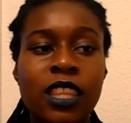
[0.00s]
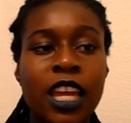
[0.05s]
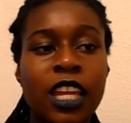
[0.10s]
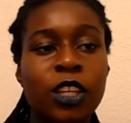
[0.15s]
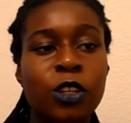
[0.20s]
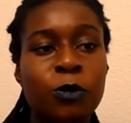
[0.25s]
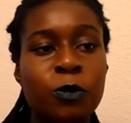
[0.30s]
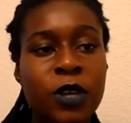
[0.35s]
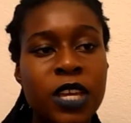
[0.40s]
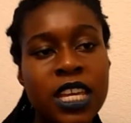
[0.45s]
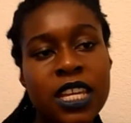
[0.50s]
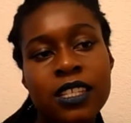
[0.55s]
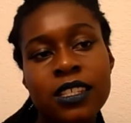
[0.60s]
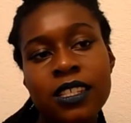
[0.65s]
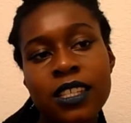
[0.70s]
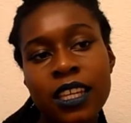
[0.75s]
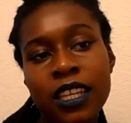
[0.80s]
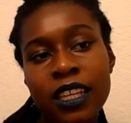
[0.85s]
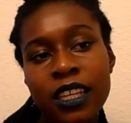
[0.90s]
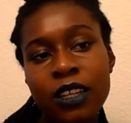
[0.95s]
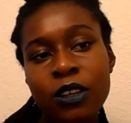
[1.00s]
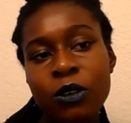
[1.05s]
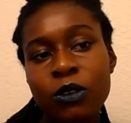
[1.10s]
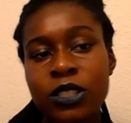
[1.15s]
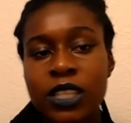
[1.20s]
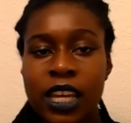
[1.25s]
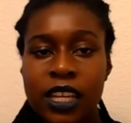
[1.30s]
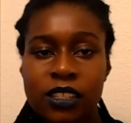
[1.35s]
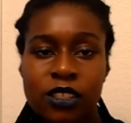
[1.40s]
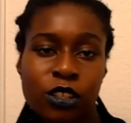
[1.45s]
that new piercing
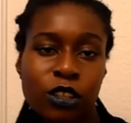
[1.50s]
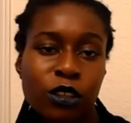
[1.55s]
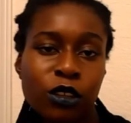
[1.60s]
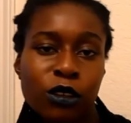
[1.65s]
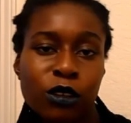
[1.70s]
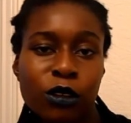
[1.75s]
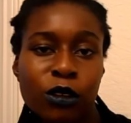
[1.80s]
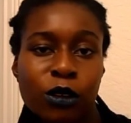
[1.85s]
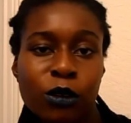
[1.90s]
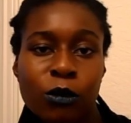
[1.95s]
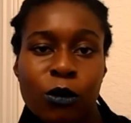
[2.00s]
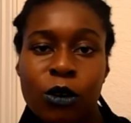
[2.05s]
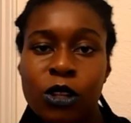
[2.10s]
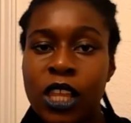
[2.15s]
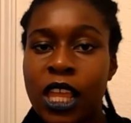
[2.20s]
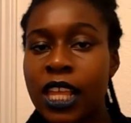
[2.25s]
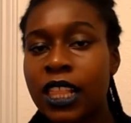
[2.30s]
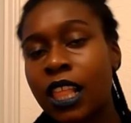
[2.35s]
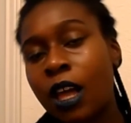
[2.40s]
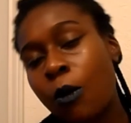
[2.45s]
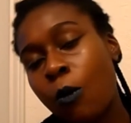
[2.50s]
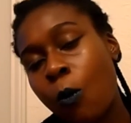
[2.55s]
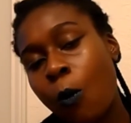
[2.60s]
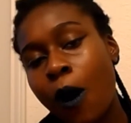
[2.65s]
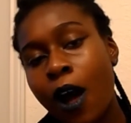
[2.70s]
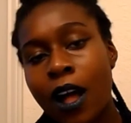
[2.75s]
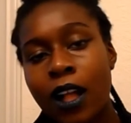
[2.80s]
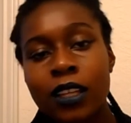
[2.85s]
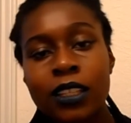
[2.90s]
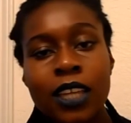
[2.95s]
or tattoo or like that
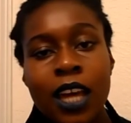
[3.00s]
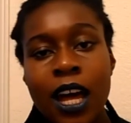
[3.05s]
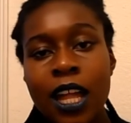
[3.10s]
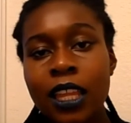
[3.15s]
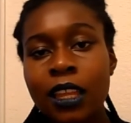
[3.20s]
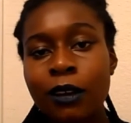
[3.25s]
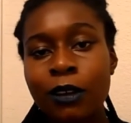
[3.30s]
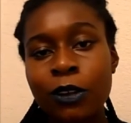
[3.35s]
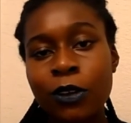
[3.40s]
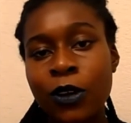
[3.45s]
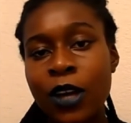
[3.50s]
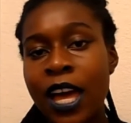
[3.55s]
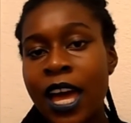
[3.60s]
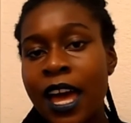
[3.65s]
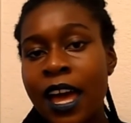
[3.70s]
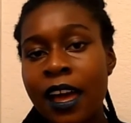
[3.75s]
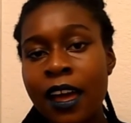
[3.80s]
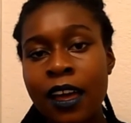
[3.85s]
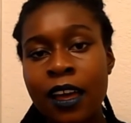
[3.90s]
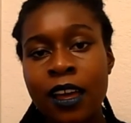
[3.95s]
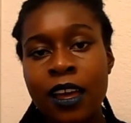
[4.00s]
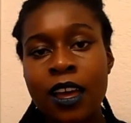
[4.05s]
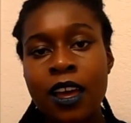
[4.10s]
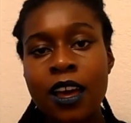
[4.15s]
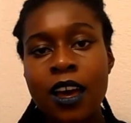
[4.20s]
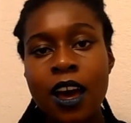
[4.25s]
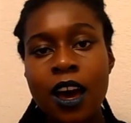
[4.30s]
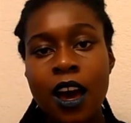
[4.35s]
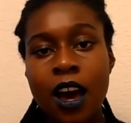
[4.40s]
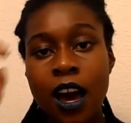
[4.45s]
wild color in your hair.
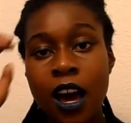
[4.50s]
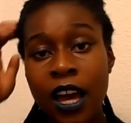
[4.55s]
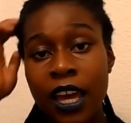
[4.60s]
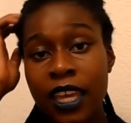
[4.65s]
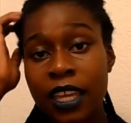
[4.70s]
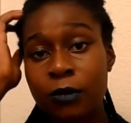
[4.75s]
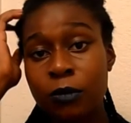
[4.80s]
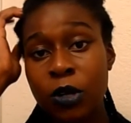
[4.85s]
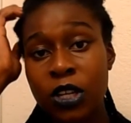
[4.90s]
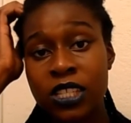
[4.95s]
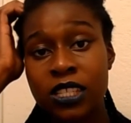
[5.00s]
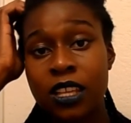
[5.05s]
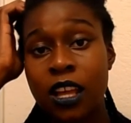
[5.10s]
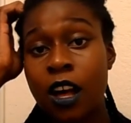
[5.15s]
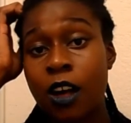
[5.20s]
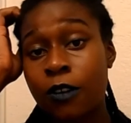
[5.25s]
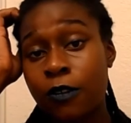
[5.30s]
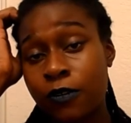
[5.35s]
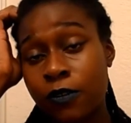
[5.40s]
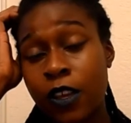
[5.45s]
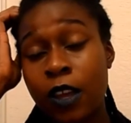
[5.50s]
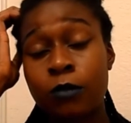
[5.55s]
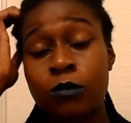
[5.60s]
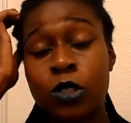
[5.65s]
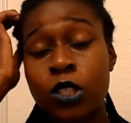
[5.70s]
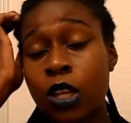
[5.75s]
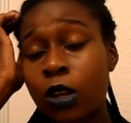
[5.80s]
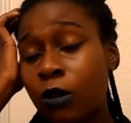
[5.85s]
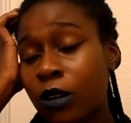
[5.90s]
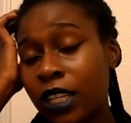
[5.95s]
I myself
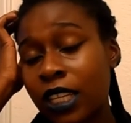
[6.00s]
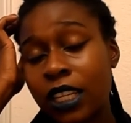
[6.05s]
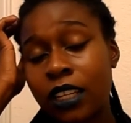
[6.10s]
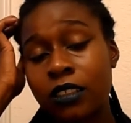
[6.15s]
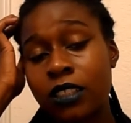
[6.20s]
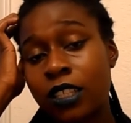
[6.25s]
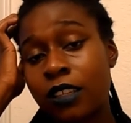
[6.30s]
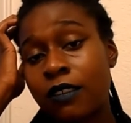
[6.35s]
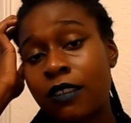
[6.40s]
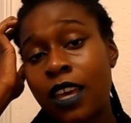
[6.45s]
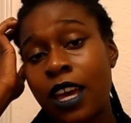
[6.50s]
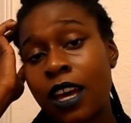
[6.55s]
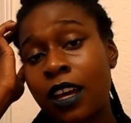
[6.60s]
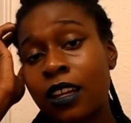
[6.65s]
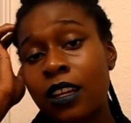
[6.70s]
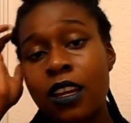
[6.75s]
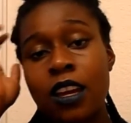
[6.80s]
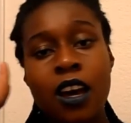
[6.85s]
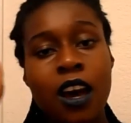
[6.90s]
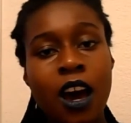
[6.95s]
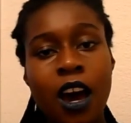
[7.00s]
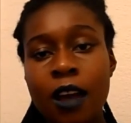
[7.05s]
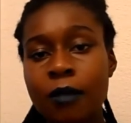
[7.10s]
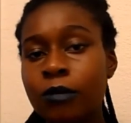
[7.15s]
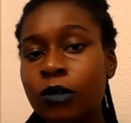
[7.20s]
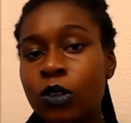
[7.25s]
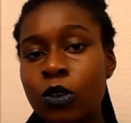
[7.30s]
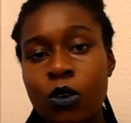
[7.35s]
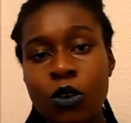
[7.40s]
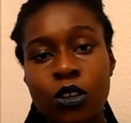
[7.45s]
am totally guilty of that.
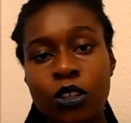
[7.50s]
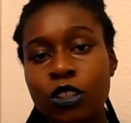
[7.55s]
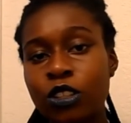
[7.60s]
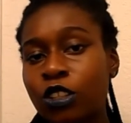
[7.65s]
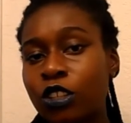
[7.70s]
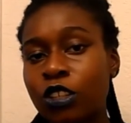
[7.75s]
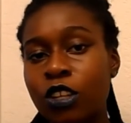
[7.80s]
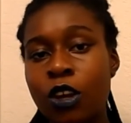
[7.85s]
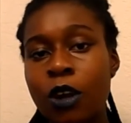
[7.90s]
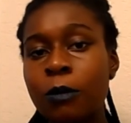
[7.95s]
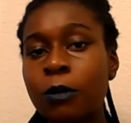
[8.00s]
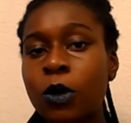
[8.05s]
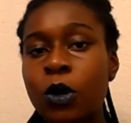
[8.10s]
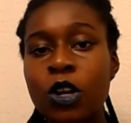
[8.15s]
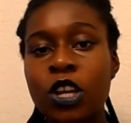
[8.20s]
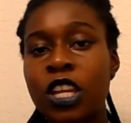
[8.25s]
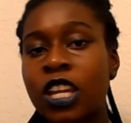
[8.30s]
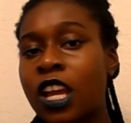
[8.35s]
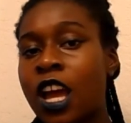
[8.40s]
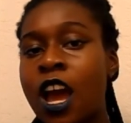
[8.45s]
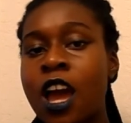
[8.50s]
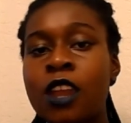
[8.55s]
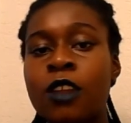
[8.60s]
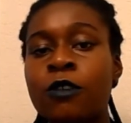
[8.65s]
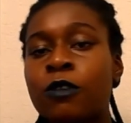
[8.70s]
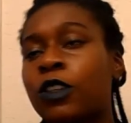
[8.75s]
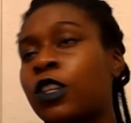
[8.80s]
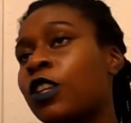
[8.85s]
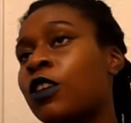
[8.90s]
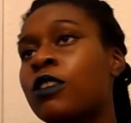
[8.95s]
I'm not gonna
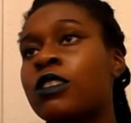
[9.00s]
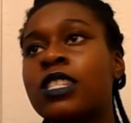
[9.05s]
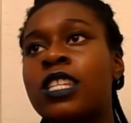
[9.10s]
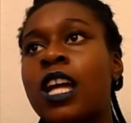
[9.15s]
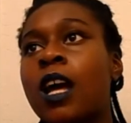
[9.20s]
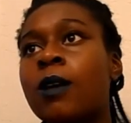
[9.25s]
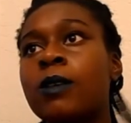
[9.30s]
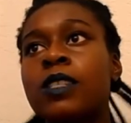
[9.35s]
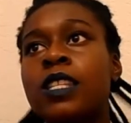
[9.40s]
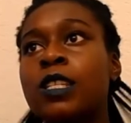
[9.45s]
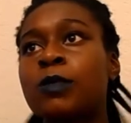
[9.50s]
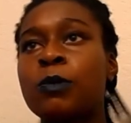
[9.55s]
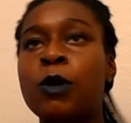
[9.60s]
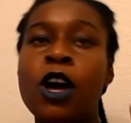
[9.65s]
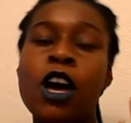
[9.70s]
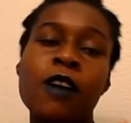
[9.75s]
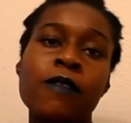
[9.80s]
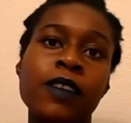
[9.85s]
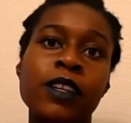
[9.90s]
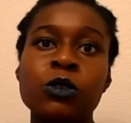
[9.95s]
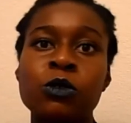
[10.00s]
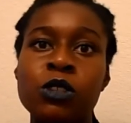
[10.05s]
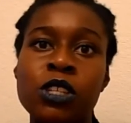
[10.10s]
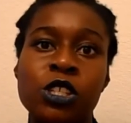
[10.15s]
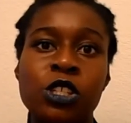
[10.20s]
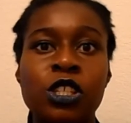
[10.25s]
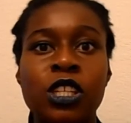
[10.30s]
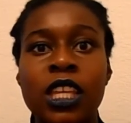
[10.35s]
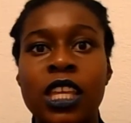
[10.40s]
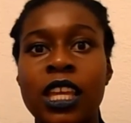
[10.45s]
kind of, say I was this perfect
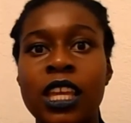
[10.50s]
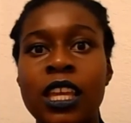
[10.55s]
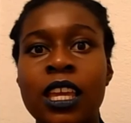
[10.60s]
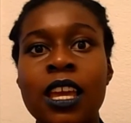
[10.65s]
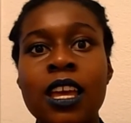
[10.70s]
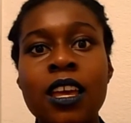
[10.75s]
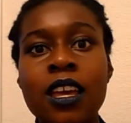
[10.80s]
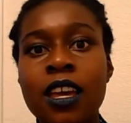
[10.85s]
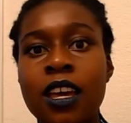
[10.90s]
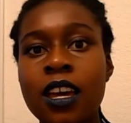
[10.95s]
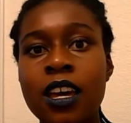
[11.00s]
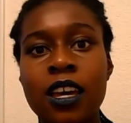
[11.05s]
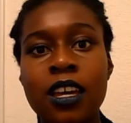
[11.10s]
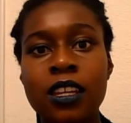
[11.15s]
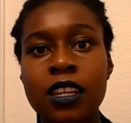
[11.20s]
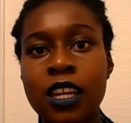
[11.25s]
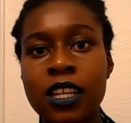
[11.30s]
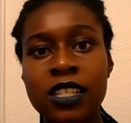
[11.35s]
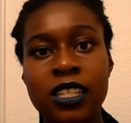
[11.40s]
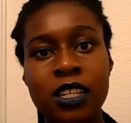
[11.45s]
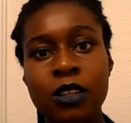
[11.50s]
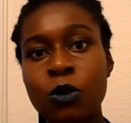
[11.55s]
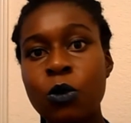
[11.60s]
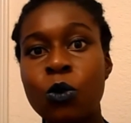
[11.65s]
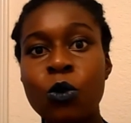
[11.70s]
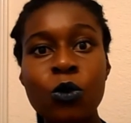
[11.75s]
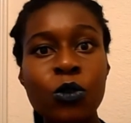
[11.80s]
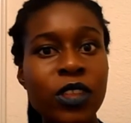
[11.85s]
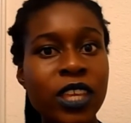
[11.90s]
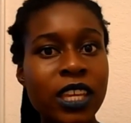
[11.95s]
audition-y and I did
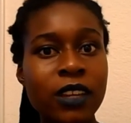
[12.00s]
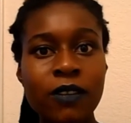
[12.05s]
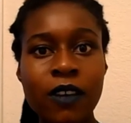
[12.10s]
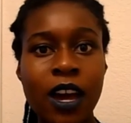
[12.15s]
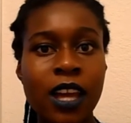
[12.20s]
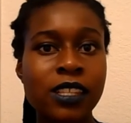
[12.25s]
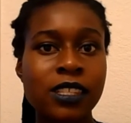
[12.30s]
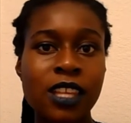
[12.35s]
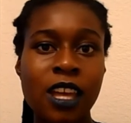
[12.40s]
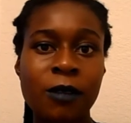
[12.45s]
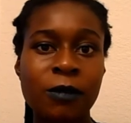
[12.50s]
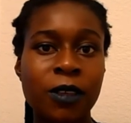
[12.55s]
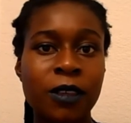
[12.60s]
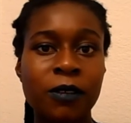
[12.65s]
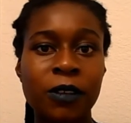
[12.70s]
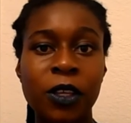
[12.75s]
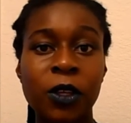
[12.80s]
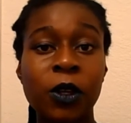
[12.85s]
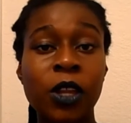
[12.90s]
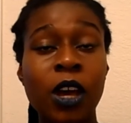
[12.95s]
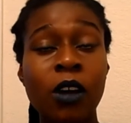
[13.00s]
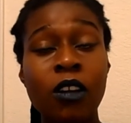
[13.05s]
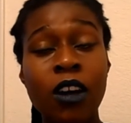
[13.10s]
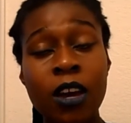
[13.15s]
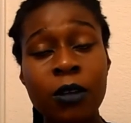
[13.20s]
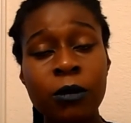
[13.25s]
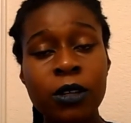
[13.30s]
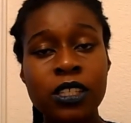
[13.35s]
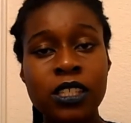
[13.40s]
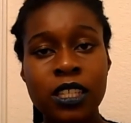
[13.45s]
all the advice that I'm giving you now.
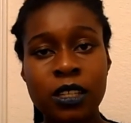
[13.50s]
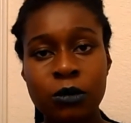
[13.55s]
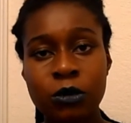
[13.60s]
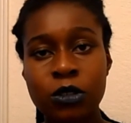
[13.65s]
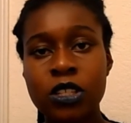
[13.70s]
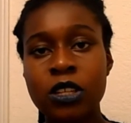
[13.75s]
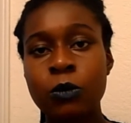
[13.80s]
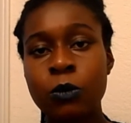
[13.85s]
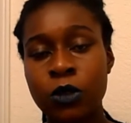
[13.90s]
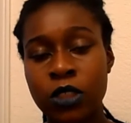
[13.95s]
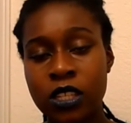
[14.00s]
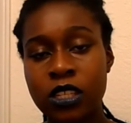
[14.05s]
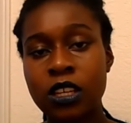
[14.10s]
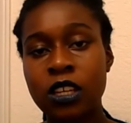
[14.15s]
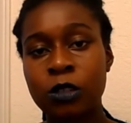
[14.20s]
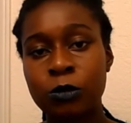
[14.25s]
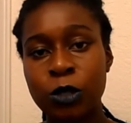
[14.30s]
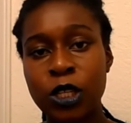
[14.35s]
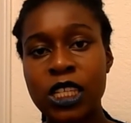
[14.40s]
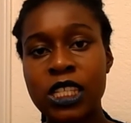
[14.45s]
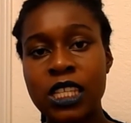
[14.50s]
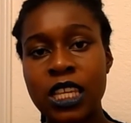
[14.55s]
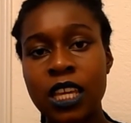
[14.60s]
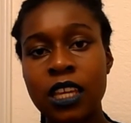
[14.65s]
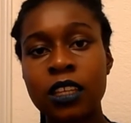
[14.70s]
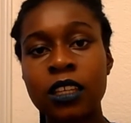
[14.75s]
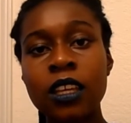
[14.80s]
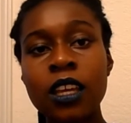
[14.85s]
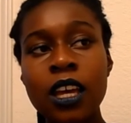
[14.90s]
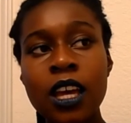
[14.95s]
I went in with a tongue
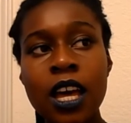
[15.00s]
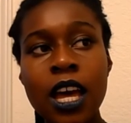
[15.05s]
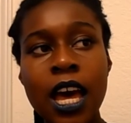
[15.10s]
piercing,